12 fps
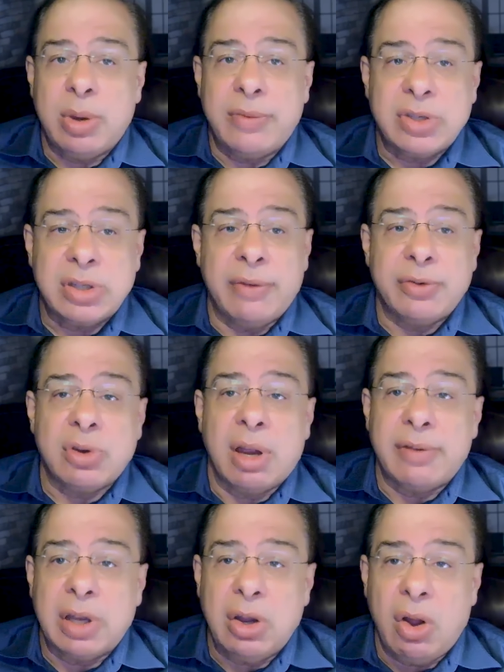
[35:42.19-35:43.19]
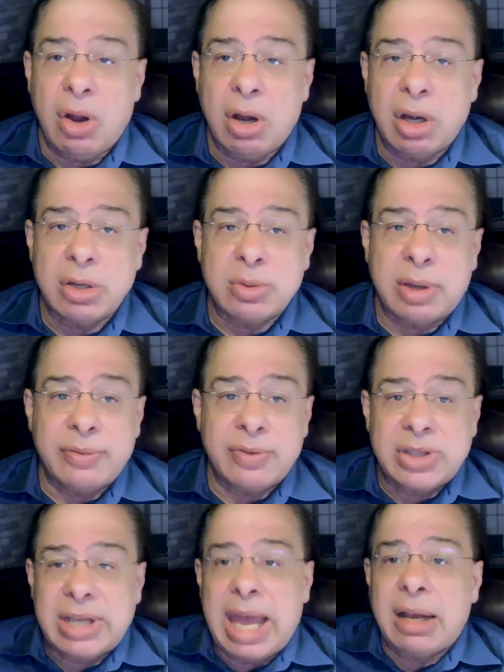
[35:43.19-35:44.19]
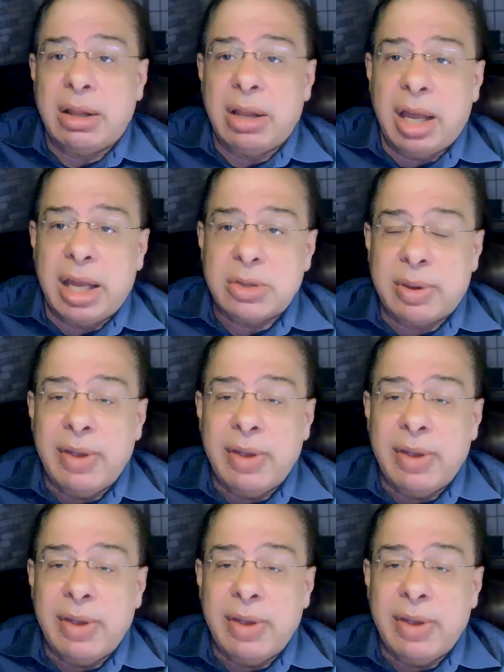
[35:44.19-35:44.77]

We have self driving cars. We have satellites.